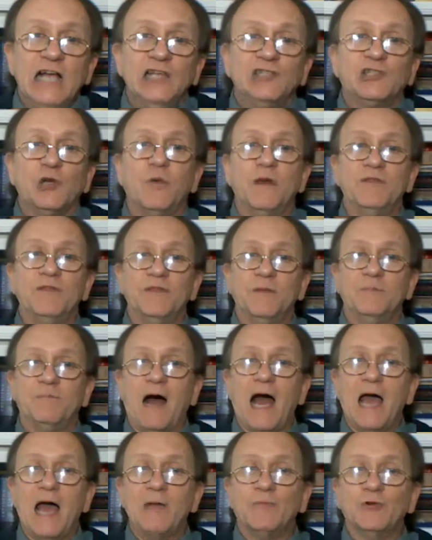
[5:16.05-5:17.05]
So when the
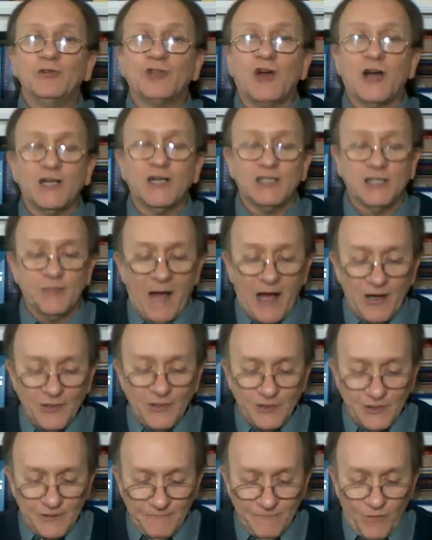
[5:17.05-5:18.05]
Bible talks
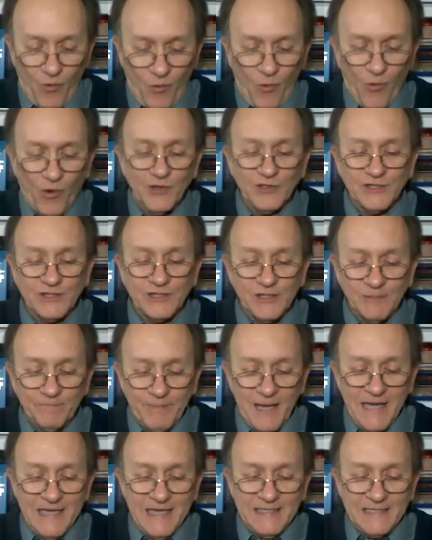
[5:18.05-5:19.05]
about divorce, the
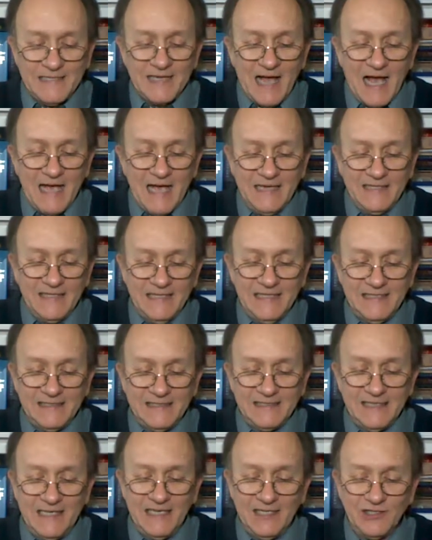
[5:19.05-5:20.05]
basic idea
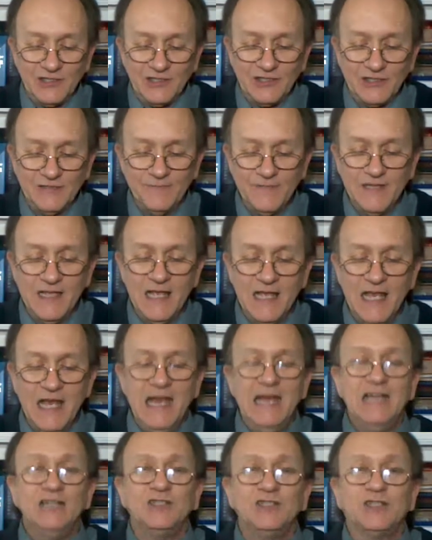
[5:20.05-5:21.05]
is this.
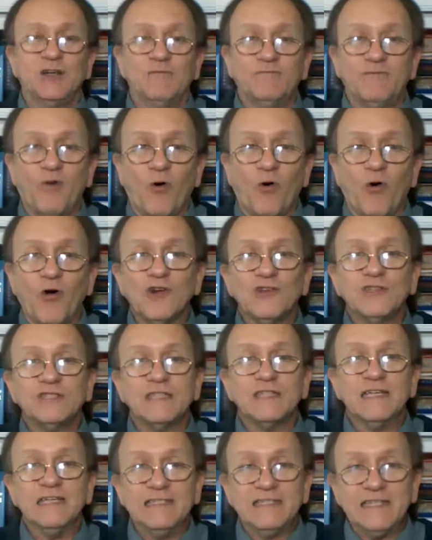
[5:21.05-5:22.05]

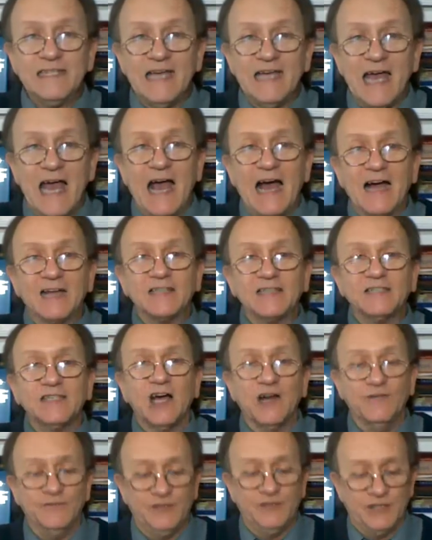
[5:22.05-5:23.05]
Divorce is the act
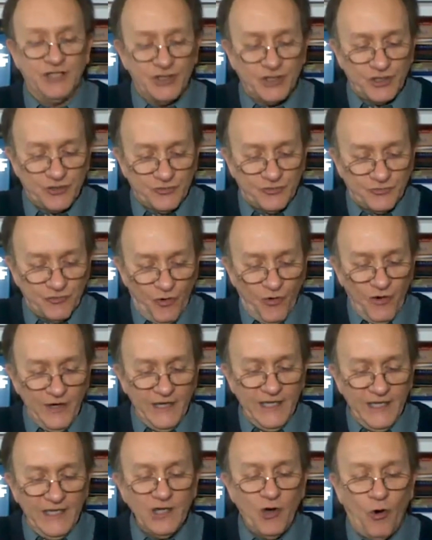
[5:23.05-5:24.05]
of
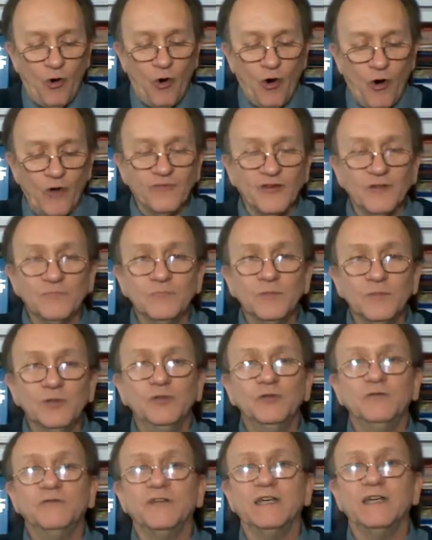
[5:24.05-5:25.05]
destroying or
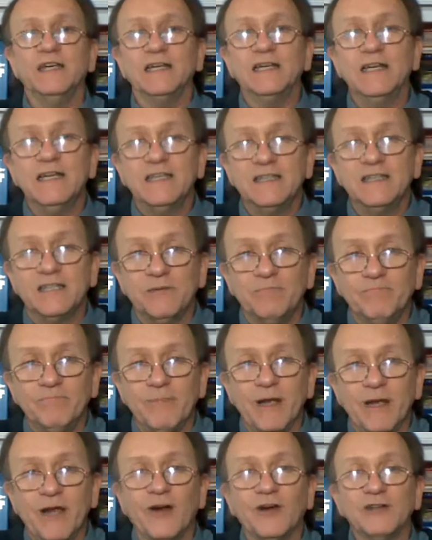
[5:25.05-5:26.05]
removing the
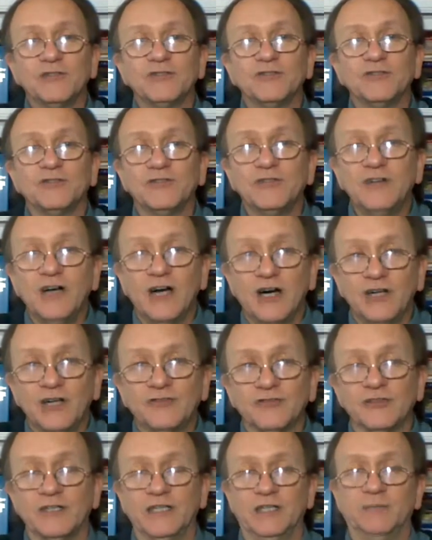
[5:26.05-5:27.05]
marital
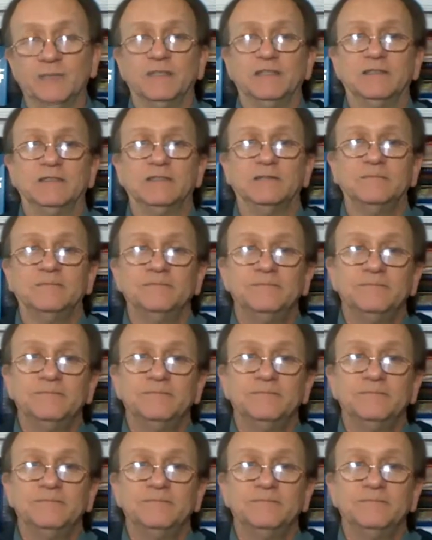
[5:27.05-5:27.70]
agreement.